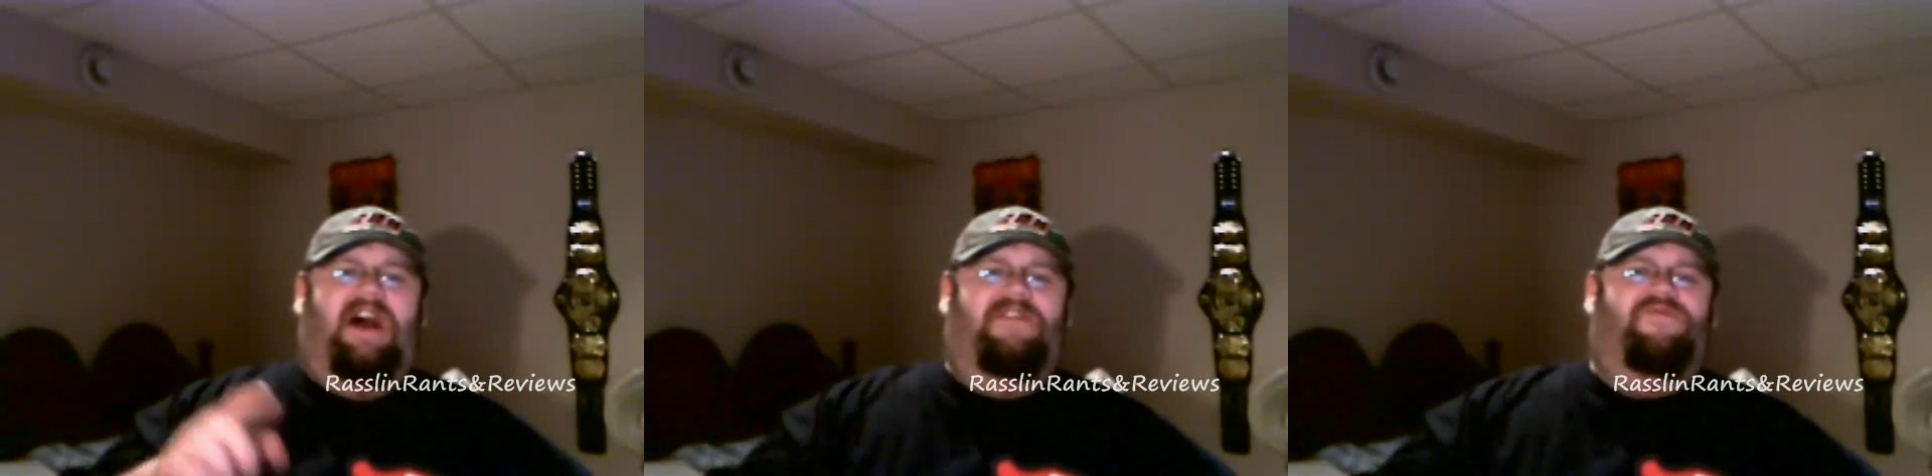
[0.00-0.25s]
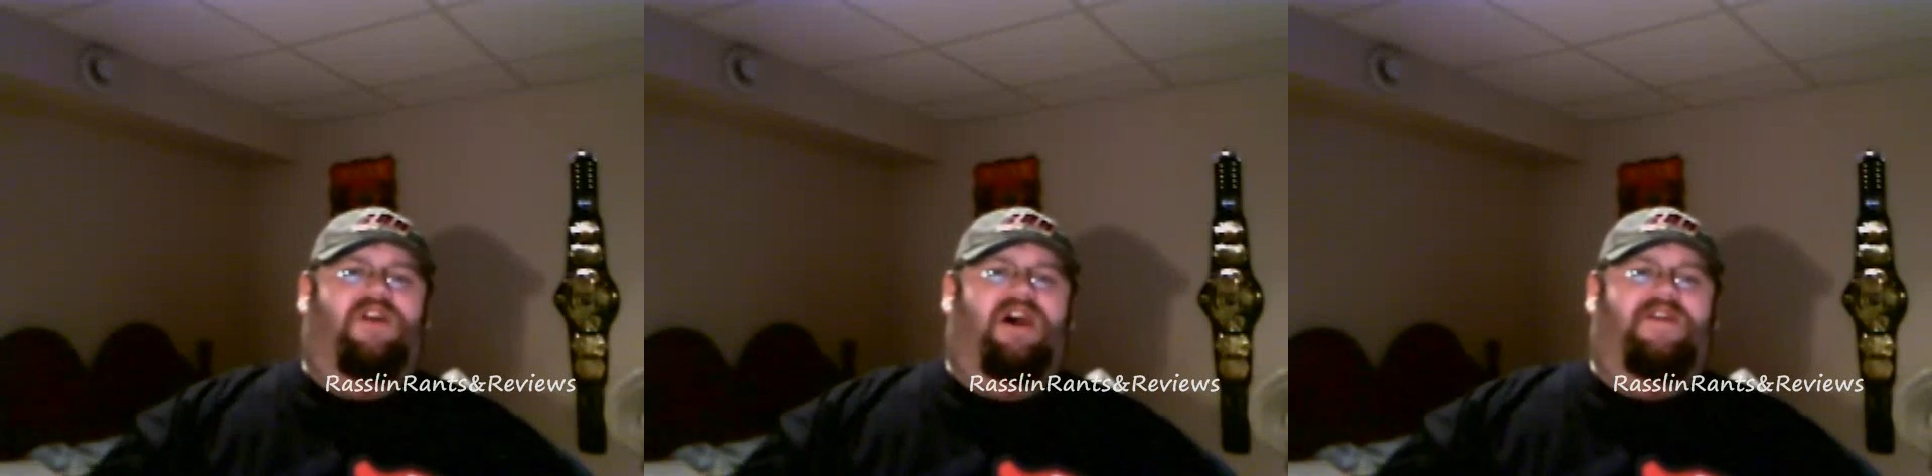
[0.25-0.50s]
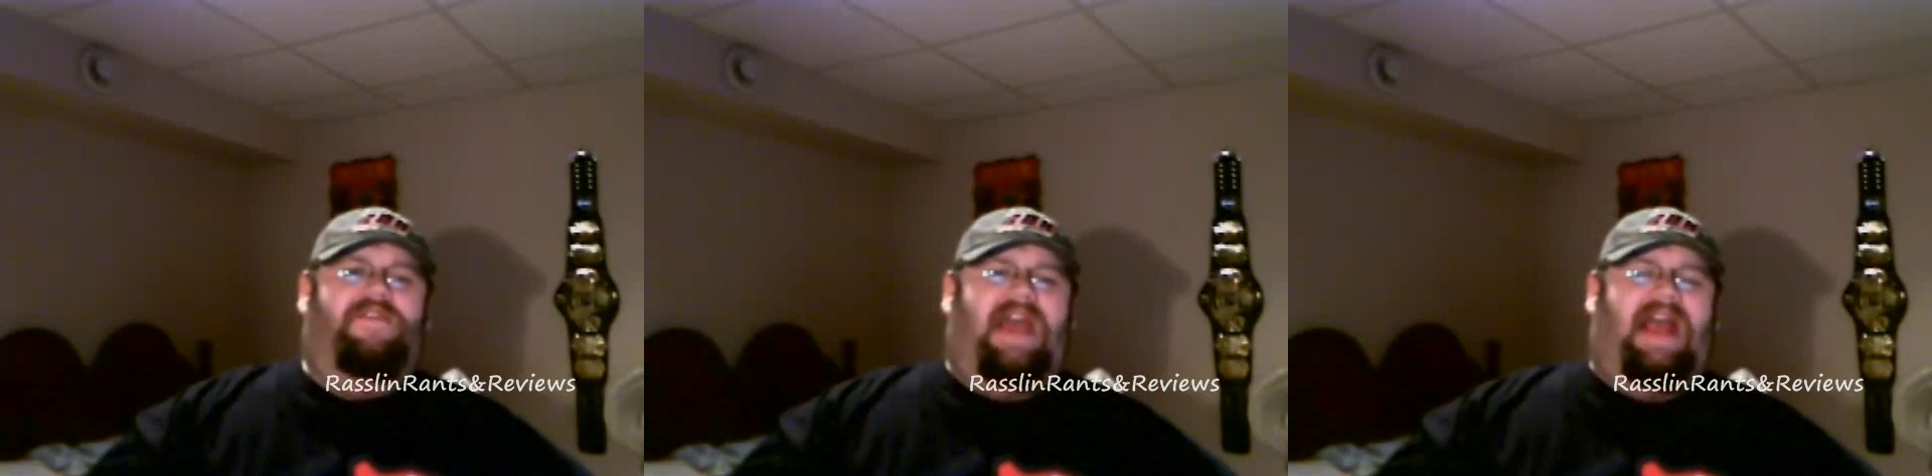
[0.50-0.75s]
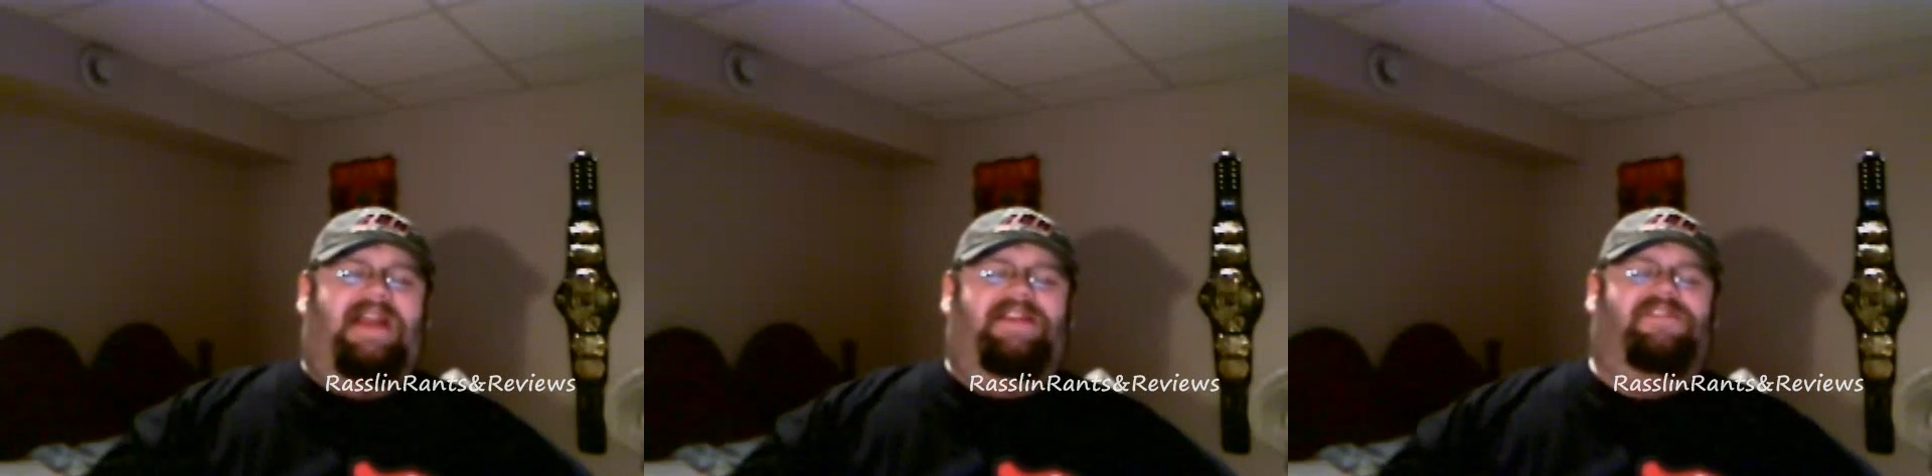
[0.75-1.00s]
on Raw
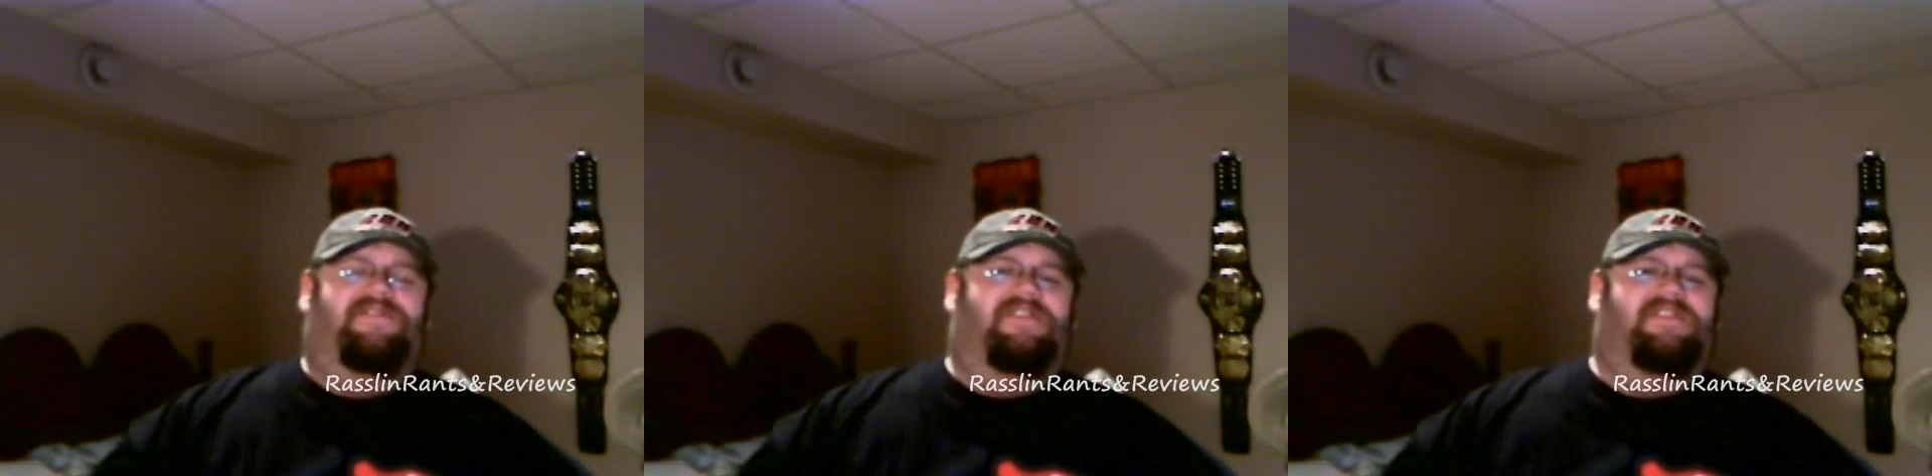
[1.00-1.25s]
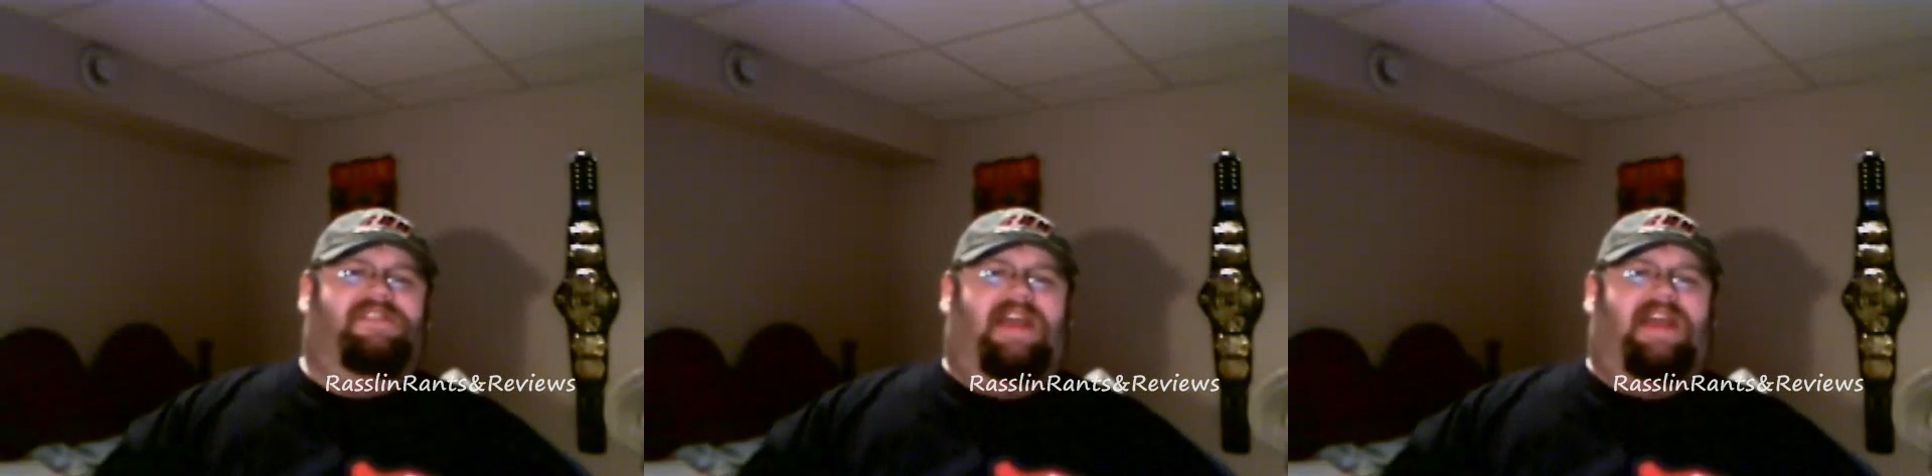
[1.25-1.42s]
then as there is